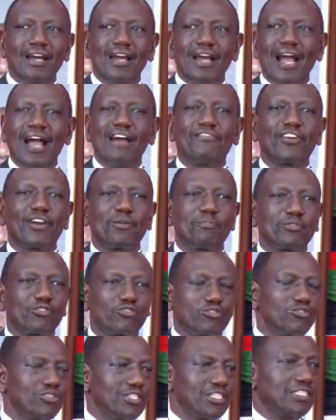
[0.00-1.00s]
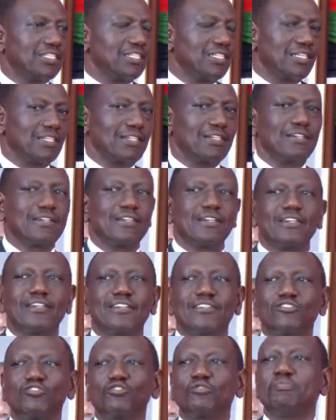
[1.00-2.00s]
have an opportunity
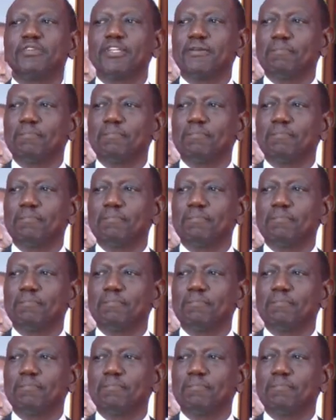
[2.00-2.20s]
to be